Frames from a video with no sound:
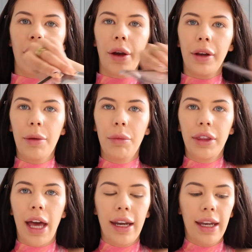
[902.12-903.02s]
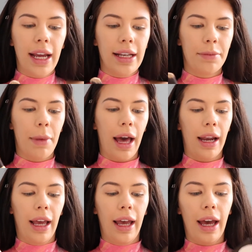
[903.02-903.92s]
going in with that NYX
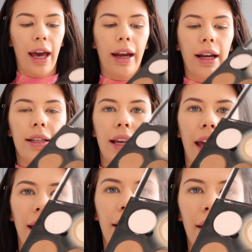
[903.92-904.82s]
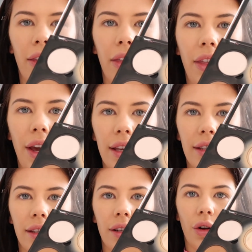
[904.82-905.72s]
palette, and I take
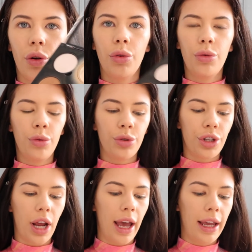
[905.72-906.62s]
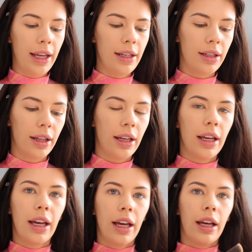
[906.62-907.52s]
this cool shade
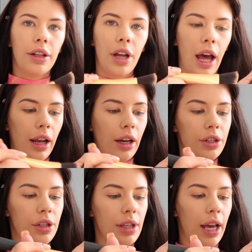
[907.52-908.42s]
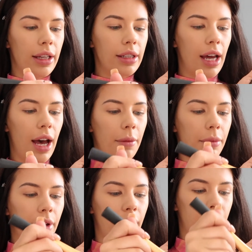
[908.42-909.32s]
and I just like tap
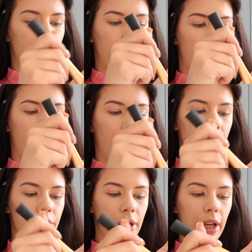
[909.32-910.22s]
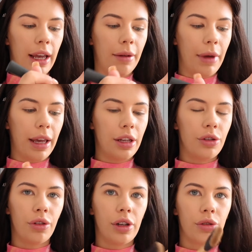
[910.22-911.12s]
the brush in, making
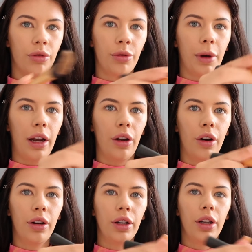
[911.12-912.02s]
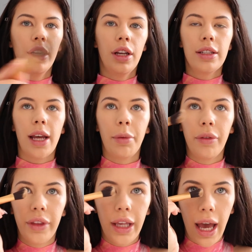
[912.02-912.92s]
sure it's all the way along, tap
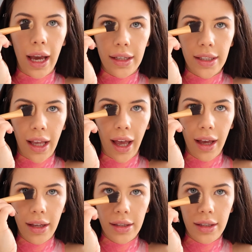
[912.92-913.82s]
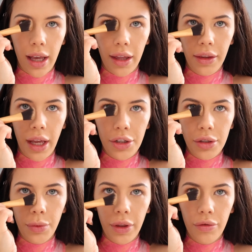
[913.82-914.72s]
off the excess, and then
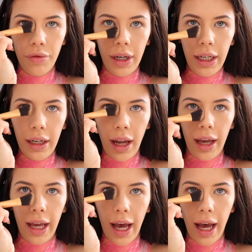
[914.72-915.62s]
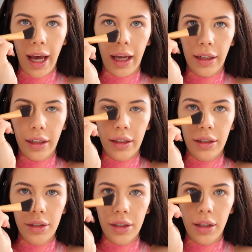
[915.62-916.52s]
just with a really light
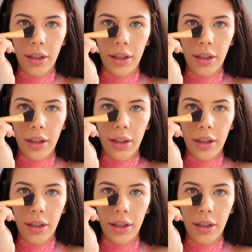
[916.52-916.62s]
hand,